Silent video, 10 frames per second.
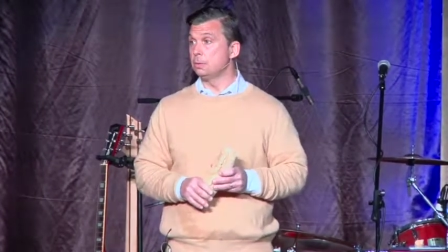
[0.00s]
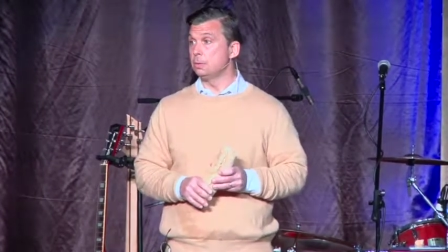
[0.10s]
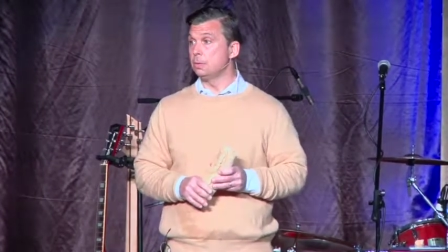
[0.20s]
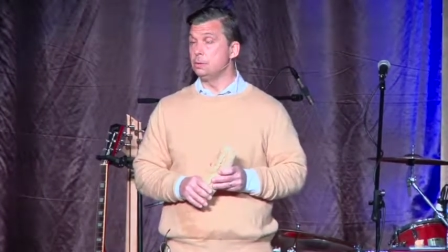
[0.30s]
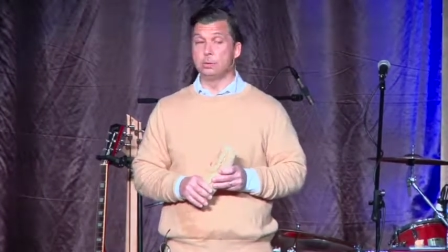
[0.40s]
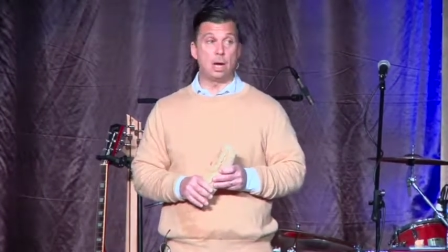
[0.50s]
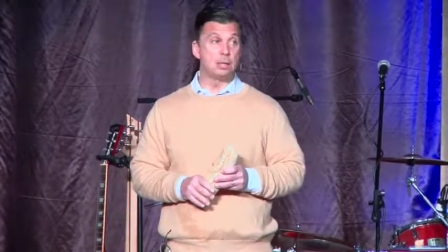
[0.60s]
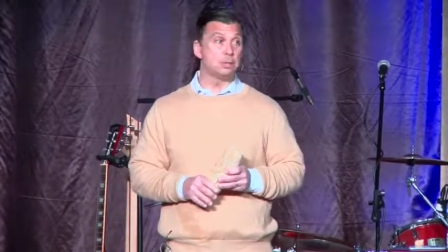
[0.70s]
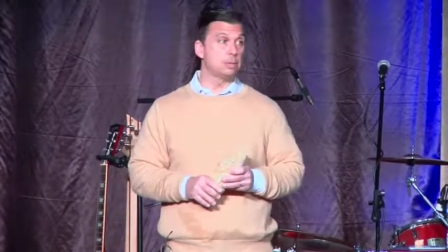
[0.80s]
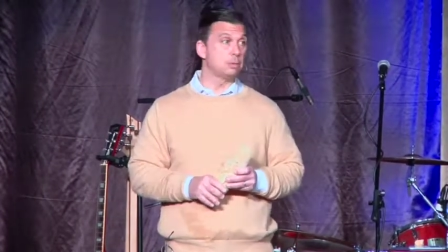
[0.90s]
you're
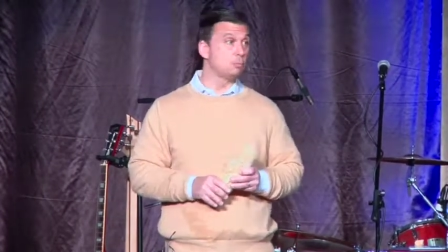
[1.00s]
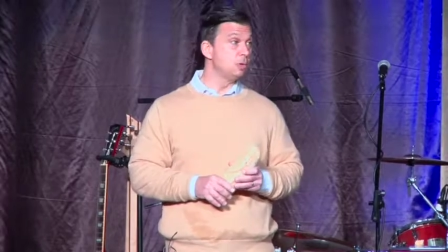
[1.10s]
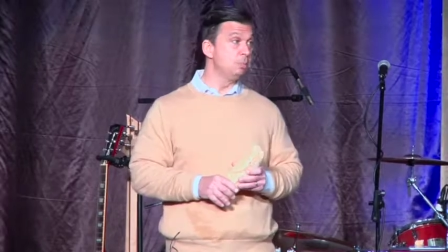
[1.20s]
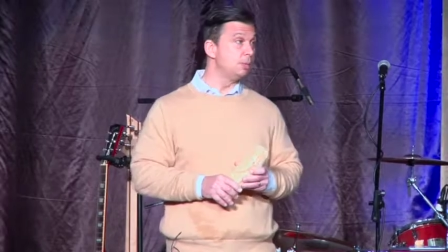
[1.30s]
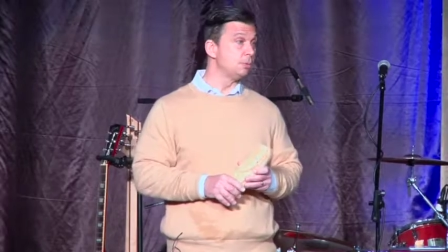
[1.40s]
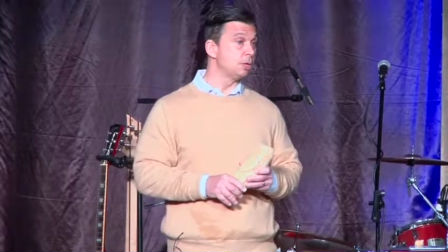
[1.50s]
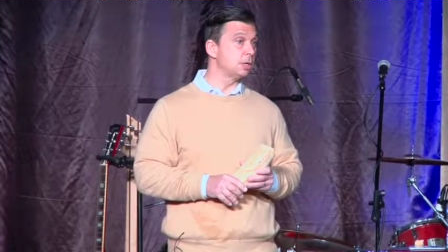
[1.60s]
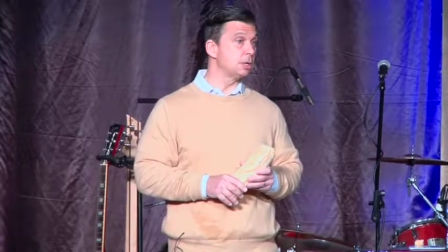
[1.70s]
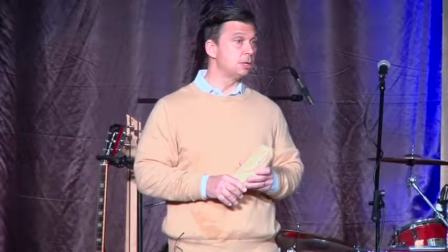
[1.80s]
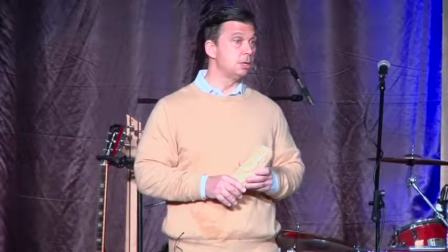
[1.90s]
not remembering.
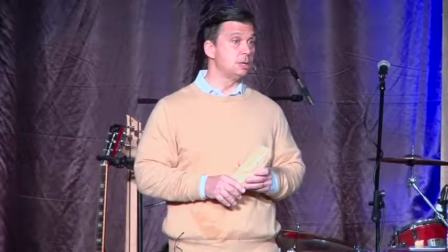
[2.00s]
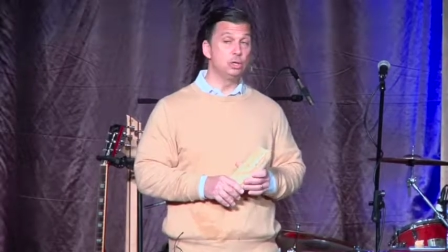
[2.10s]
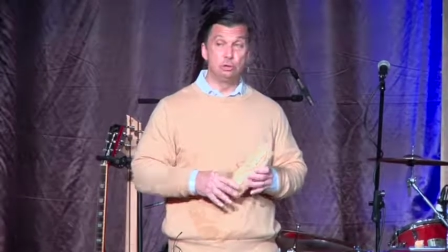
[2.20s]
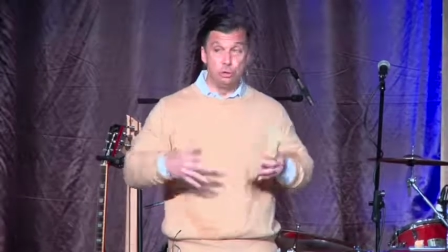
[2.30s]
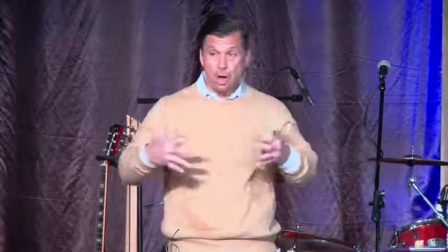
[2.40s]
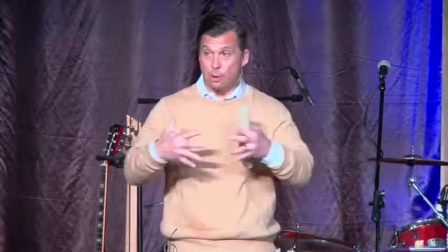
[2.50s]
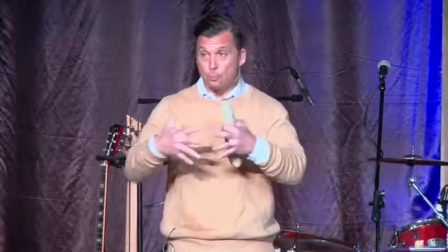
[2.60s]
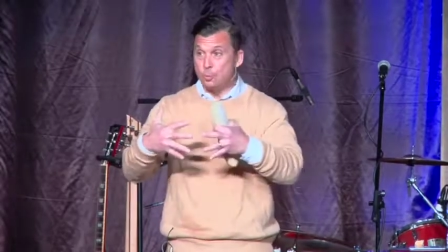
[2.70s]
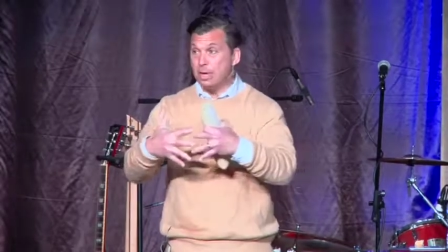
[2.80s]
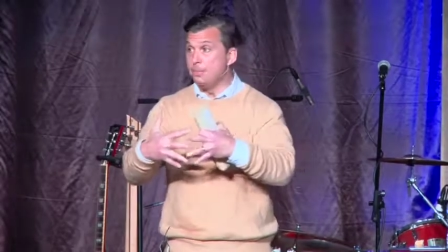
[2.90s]
You're not
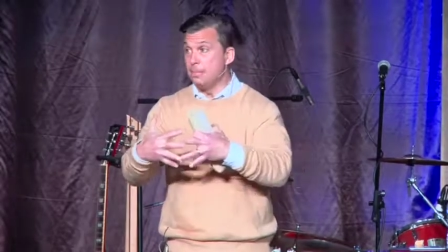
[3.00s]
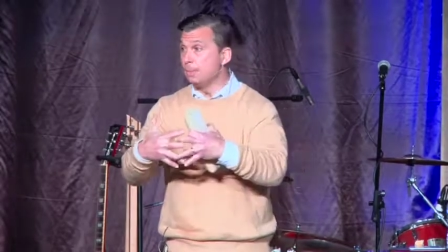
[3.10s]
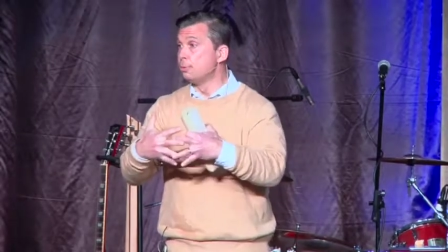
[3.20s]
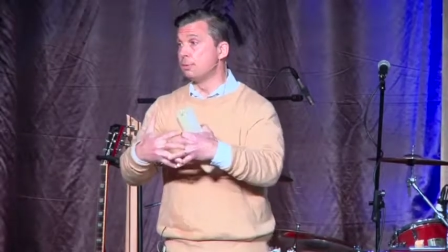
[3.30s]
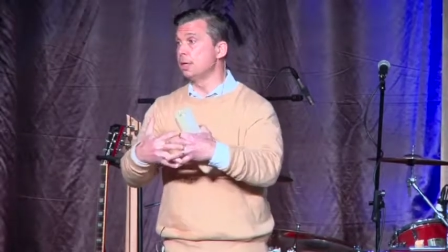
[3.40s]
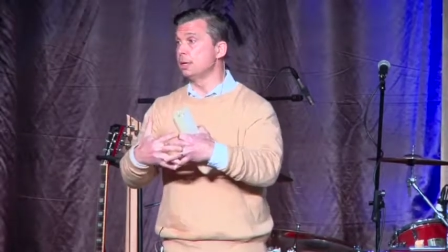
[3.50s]
remembering.